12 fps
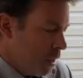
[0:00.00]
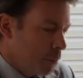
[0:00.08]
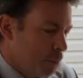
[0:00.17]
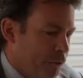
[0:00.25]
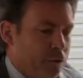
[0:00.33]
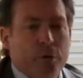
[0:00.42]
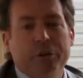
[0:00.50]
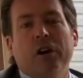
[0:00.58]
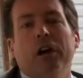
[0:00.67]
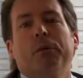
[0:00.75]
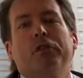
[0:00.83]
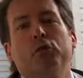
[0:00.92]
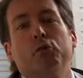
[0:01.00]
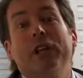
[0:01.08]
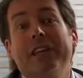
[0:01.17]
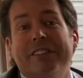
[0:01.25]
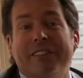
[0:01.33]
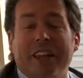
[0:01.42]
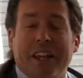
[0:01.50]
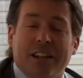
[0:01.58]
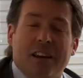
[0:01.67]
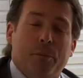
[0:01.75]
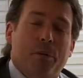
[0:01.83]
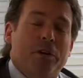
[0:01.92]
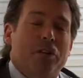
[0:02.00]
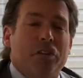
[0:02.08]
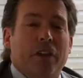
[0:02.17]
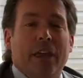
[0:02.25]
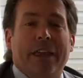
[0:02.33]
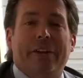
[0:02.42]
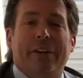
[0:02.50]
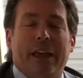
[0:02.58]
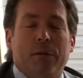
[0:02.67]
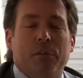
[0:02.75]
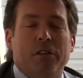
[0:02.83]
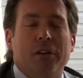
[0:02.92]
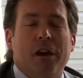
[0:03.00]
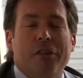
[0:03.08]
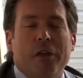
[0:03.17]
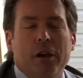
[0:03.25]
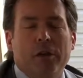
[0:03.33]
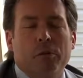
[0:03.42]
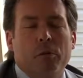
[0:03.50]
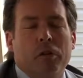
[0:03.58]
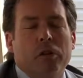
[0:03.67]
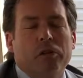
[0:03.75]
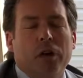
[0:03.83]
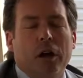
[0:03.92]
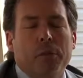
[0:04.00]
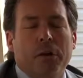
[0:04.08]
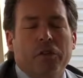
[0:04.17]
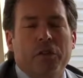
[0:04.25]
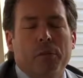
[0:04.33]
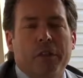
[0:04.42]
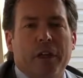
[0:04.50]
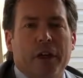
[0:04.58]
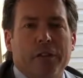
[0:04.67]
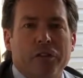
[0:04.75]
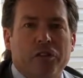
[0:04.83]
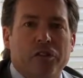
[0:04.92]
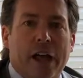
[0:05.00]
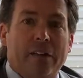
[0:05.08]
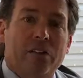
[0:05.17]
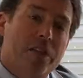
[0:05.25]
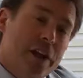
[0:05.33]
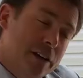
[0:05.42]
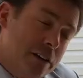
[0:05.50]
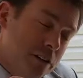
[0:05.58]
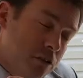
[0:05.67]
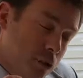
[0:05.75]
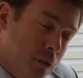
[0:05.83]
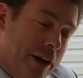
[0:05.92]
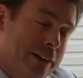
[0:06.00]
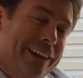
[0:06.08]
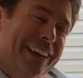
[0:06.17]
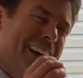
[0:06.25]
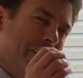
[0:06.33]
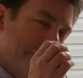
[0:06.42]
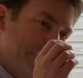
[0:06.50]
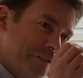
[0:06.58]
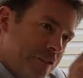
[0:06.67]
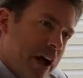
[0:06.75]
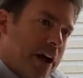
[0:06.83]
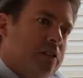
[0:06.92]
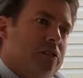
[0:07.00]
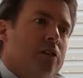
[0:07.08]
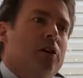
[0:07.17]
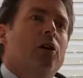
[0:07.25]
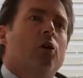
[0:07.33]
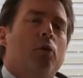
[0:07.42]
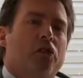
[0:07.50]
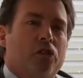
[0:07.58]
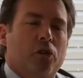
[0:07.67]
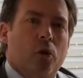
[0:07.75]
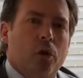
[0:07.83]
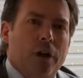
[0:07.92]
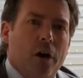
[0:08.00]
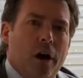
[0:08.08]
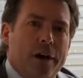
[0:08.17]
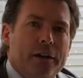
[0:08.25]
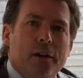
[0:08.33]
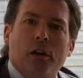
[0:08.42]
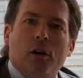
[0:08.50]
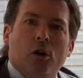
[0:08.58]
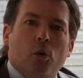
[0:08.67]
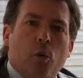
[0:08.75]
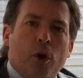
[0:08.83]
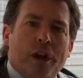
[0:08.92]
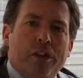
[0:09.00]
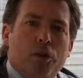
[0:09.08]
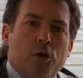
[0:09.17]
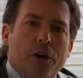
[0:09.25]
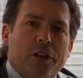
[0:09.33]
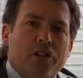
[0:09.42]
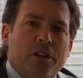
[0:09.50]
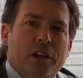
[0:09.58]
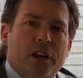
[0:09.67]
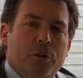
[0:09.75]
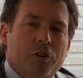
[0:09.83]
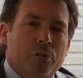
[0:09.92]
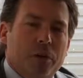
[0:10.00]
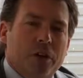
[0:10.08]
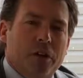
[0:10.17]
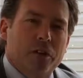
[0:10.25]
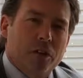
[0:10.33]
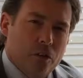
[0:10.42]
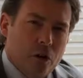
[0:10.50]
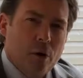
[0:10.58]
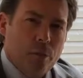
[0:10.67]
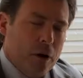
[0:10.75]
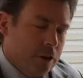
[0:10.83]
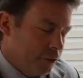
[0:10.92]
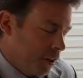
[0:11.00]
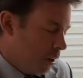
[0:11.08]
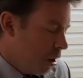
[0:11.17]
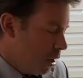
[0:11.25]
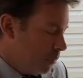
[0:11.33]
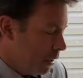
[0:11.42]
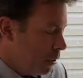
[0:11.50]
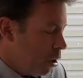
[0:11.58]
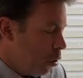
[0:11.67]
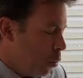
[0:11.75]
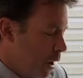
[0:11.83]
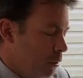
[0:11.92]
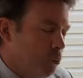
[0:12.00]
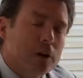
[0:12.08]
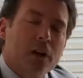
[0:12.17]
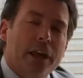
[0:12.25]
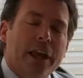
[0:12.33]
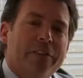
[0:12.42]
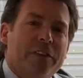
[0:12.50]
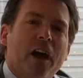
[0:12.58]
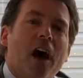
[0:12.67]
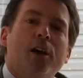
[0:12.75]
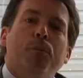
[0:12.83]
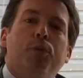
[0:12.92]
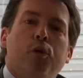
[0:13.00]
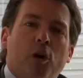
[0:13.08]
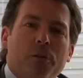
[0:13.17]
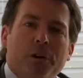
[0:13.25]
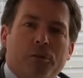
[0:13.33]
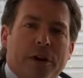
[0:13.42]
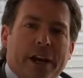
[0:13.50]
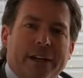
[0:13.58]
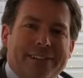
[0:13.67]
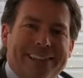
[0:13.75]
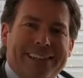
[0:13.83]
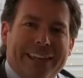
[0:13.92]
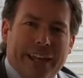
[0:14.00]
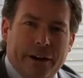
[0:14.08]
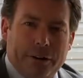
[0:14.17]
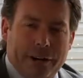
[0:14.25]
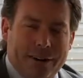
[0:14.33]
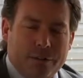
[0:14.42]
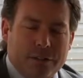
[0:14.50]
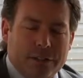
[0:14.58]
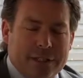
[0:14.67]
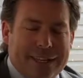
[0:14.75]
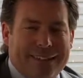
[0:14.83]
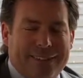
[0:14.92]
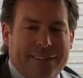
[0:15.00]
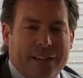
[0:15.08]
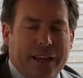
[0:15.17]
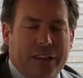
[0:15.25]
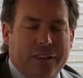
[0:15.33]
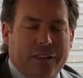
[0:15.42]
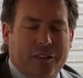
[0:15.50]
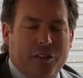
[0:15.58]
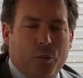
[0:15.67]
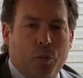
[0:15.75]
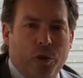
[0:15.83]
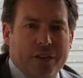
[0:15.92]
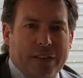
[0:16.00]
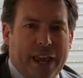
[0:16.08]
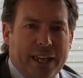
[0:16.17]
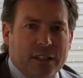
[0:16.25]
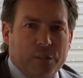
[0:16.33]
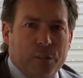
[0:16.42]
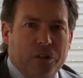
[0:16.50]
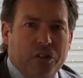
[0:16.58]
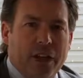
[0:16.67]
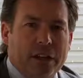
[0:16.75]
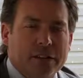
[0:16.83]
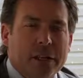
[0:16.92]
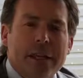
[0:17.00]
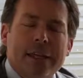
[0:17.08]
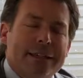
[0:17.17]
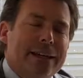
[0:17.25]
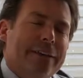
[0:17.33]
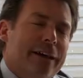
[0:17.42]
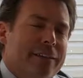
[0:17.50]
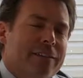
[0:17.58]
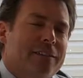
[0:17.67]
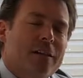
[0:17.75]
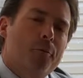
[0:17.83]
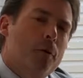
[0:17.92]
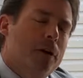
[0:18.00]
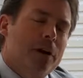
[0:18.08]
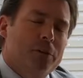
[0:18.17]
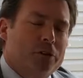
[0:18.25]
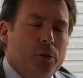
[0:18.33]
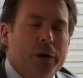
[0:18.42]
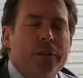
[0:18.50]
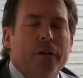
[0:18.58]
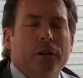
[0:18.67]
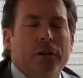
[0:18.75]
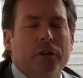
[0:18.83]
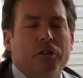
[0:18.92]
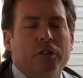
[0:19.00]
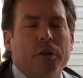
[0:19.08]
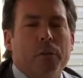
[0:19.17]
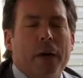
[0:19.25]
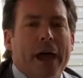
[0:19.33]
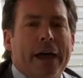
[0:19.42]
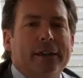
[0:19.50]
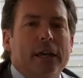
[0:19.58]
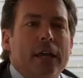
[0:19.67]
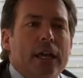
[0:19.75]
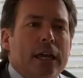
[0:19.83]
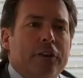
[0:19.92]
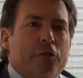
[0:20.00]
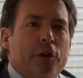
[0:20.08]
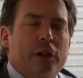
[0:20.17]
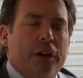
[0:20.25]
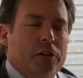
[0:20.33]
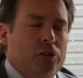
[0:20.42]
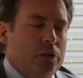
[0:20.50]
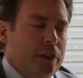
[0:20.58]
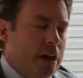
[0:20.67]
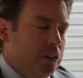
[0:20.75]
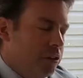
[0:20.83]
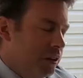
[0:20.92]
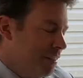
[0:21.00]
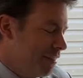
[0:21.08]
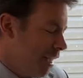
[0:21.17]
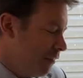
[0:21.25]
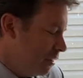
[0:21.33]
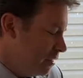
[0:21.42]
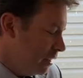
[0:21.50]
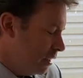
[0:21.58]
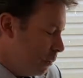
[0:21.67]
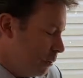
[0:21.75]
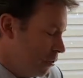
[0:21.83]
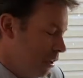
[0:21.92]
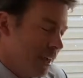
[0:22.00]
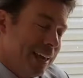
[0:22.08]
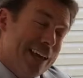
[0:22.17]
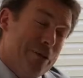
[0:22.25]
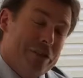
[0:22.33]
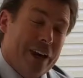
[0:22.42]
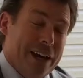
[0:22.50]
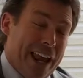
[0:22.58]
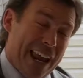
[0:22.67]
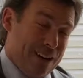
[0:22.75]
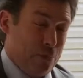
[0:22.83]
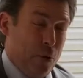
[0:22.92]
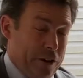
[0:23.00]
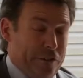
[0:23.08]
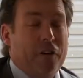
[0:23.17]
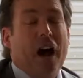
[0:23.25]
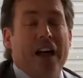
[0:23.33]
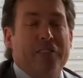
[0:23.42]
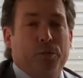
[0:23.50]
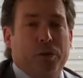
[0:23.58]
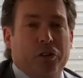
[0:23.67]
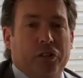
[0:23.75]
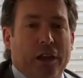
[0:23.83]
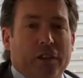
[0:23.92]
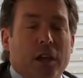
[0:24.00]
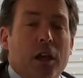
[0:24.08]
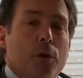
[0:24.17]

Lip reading: Before we talk about the real estate numbers here in Edmonton, I thought I'd talk about some of the other stats that directly affect what's going on with the real estate numbers because it's all part of the economy. When we're looking at the unemployment rate here in Edmonton, it's sitting at 6.8%. Now that's somewhere in between the good years and the bad. If we look at 2017 numbers, it was at 8.5%.